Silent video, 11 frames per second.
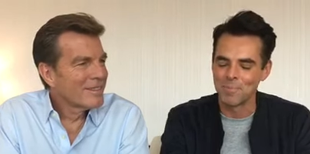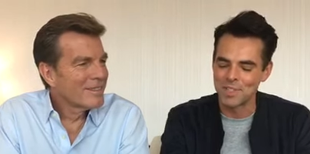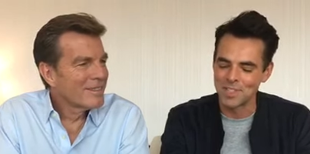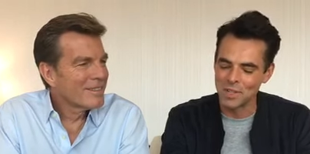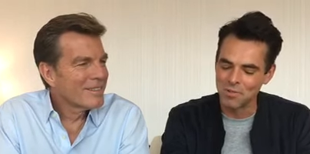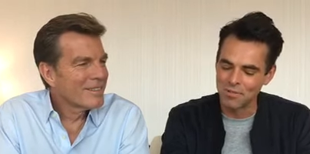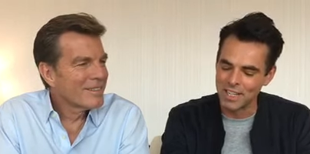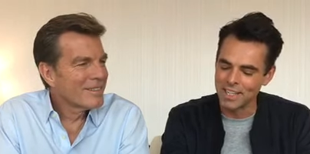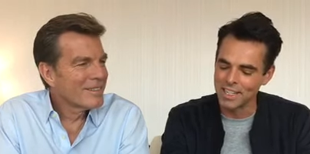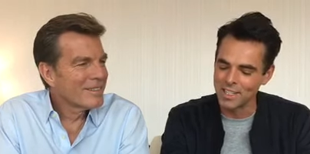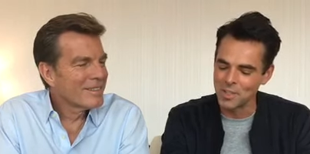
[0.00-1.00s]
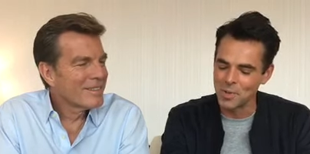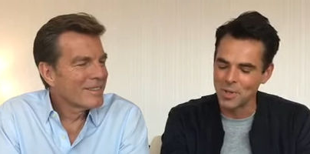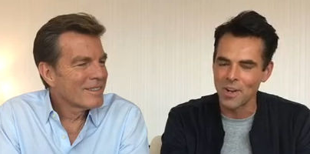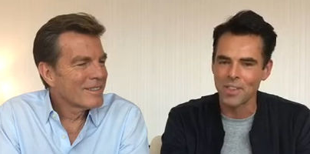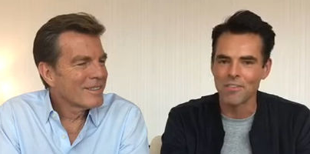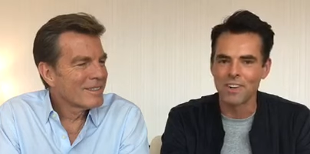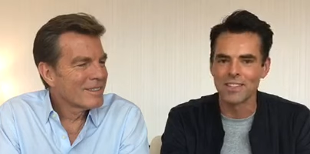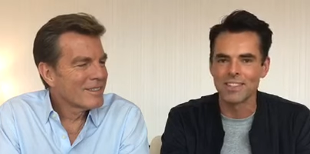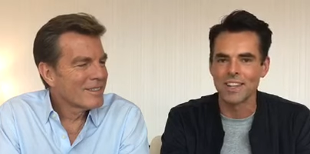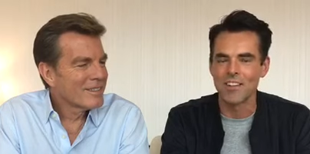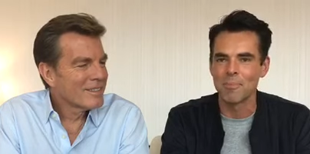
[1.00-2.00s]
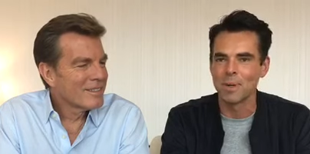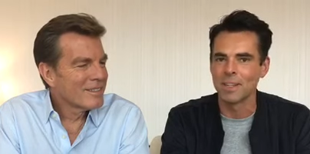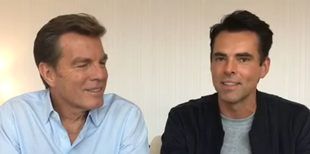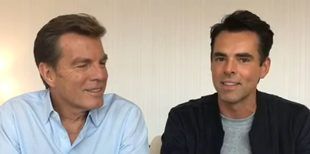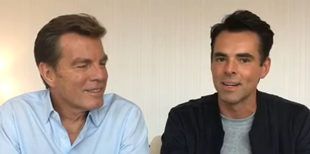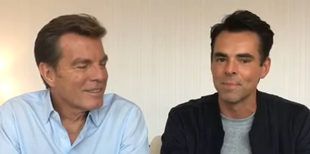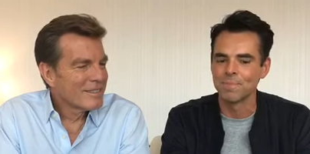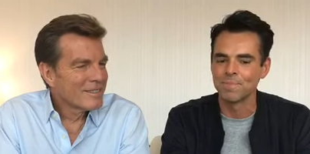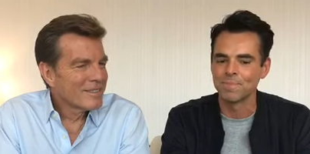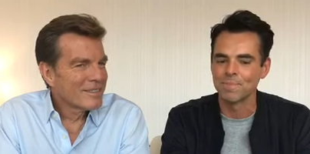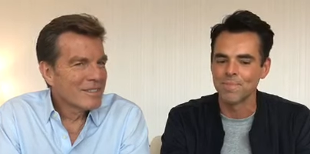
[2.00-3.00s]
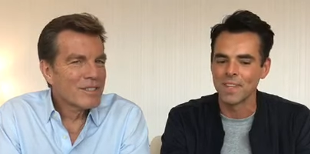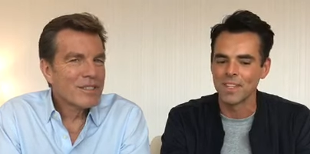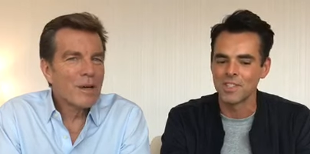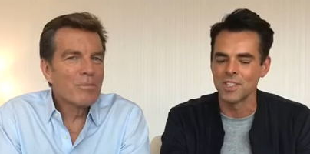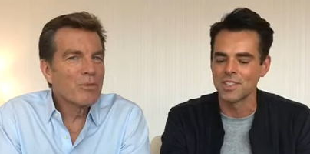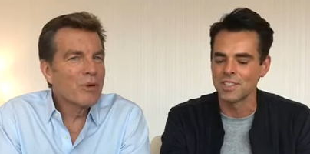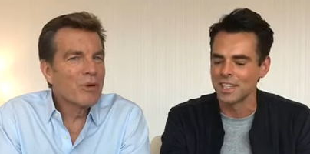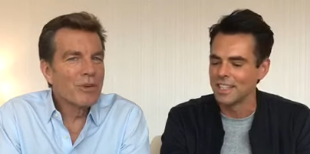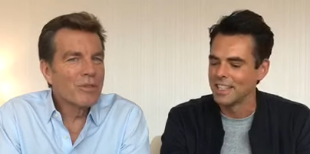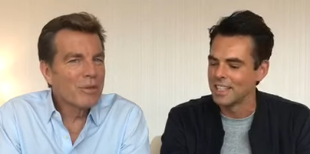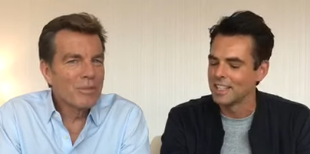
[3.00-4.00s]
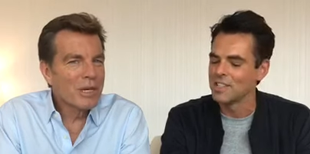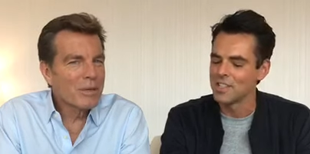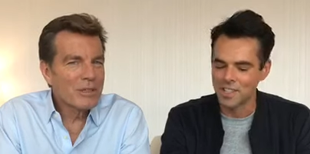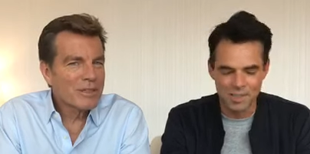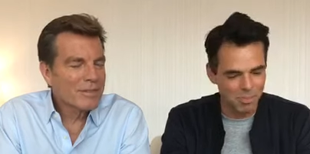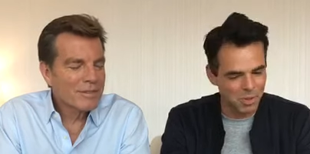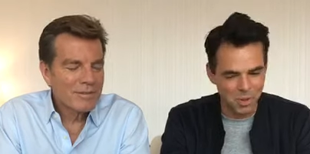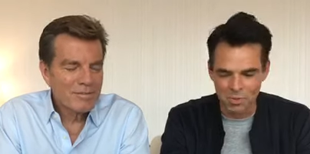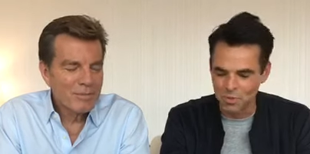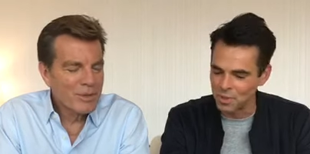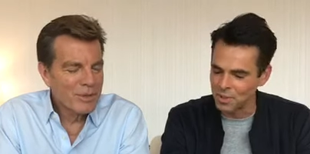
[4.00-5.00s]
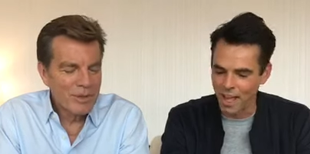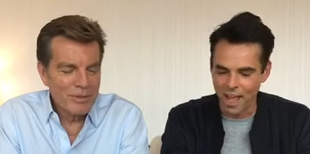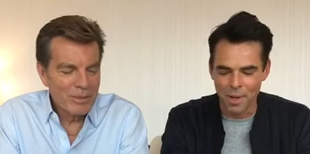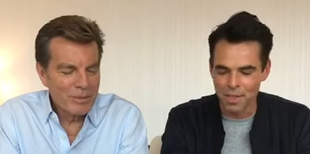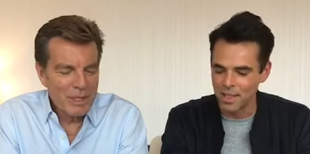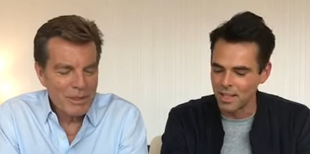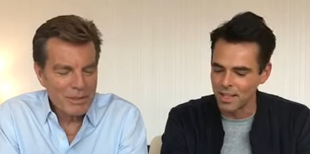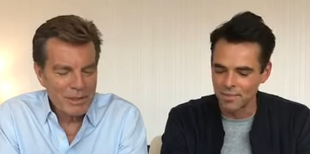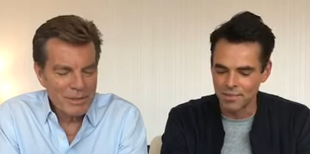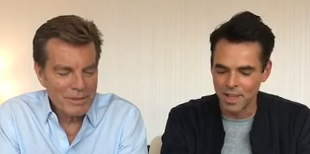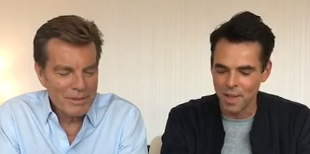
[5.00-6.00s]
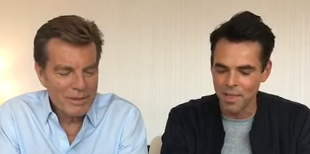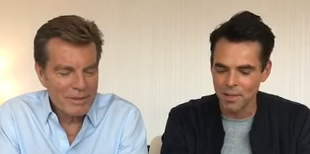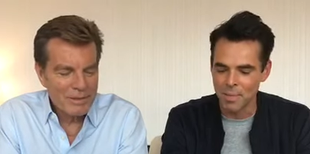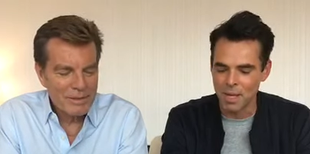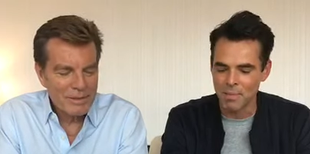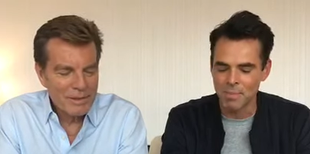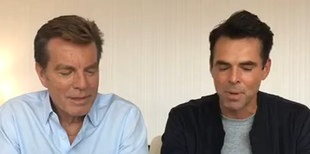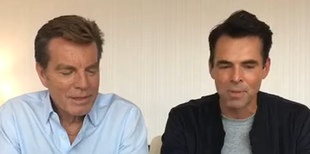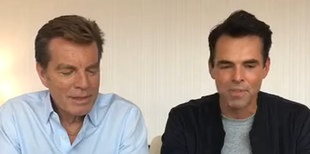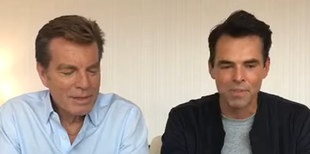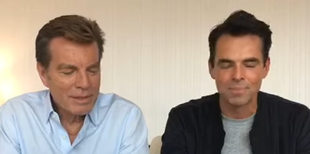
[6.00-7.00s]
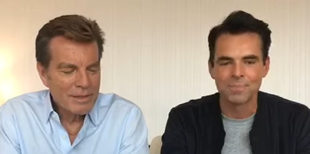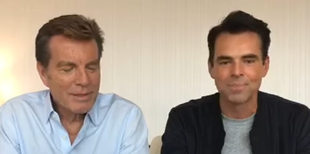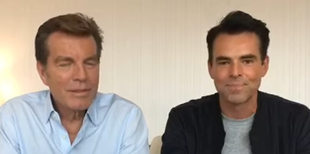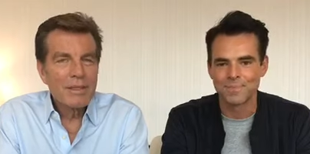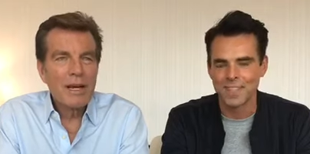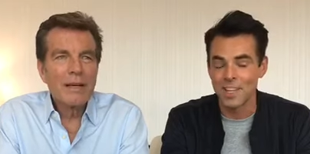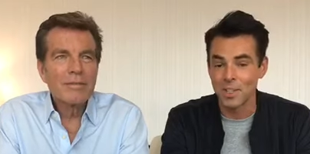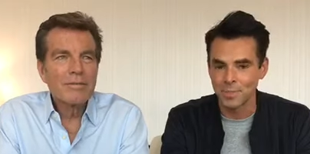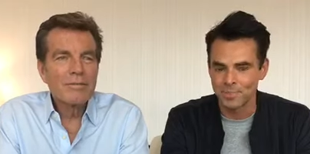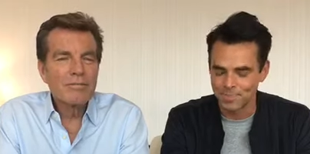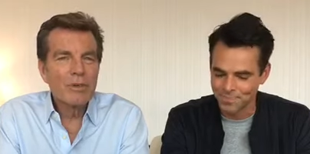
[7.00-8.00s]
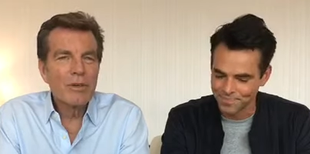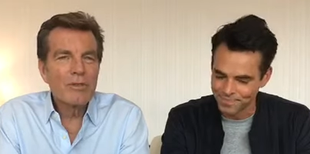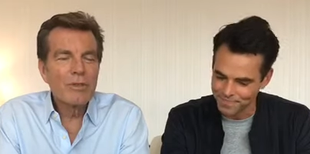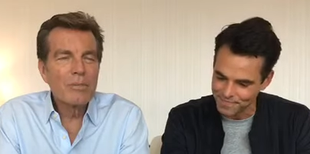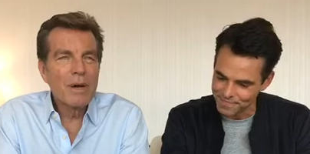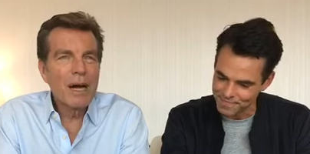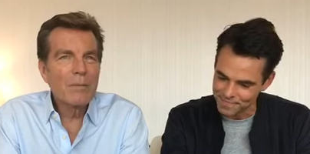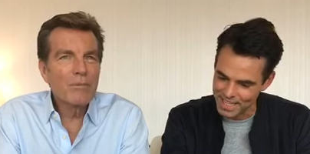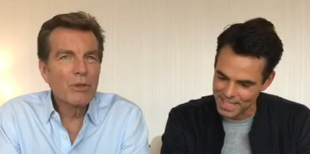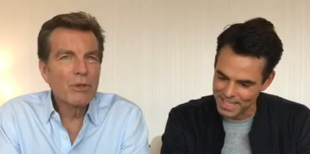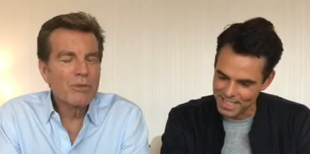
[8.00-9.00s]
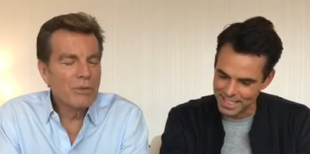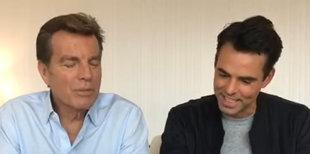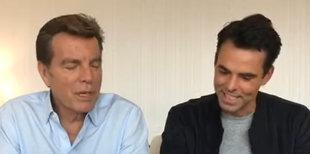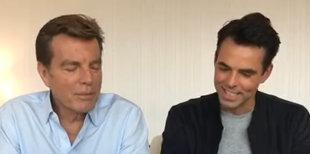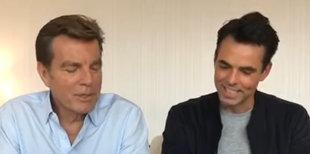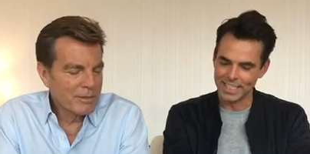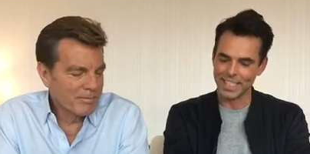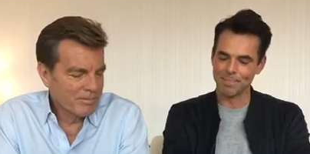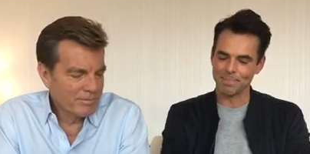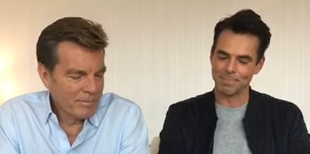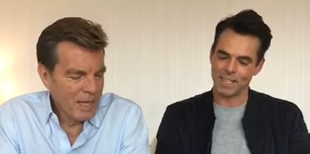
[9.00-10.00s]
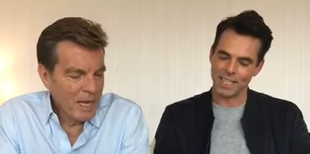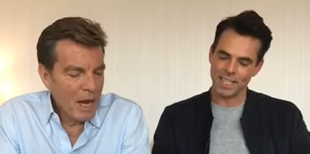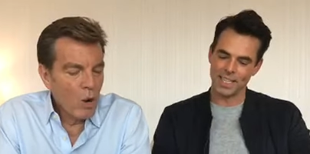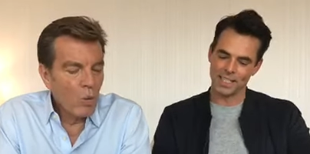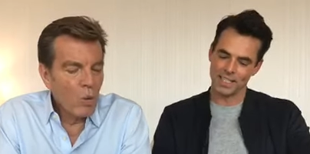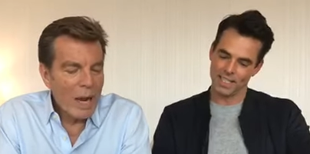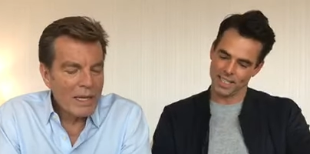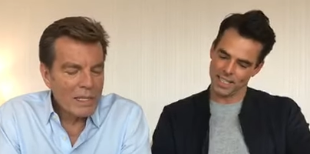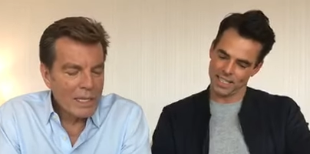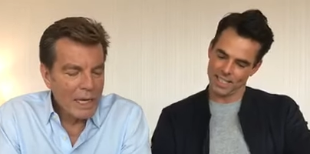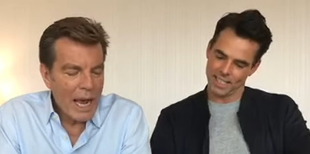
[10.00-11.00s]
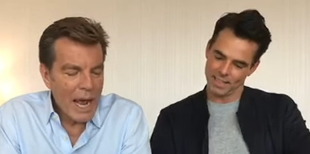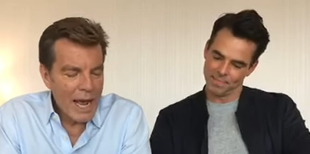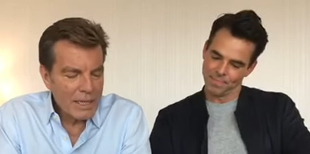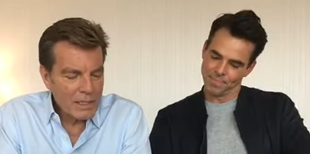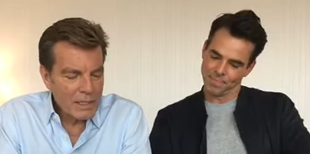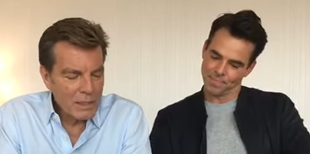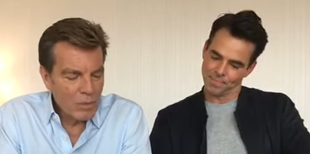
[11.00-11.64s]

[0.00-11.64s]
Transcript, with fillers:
Speaker 1: still feeding and doing all the fun stuff. But um, she's a she's, beautiful baby. She's a beautiful, beautiful healthy,
Speaker 2: baby. healthy baby. Both of them. Yeah. Thank you. Beautiful mom, beautiful baby. Yep. Uh, Wendy asks,